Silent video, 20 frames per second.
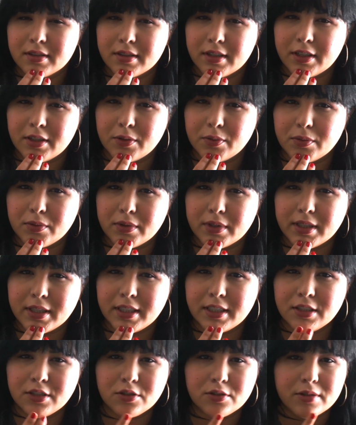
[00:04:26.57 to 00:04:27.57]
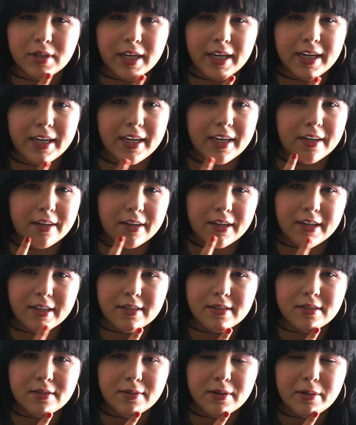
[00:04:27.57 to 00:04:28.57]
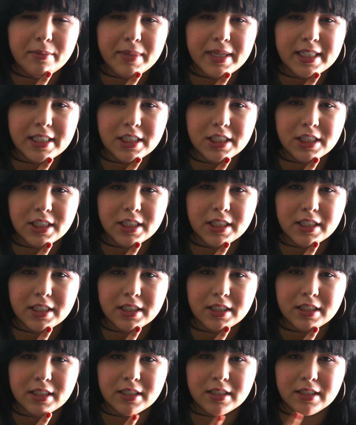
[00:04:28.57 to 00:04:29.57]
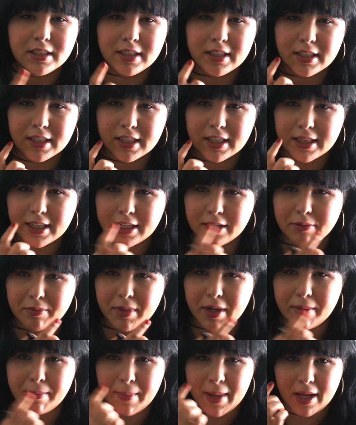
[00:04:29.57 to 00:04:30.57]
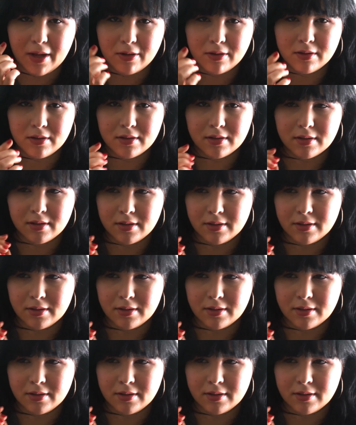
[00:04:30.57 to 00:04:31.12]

Like really dry areas around my chin and like my mouth.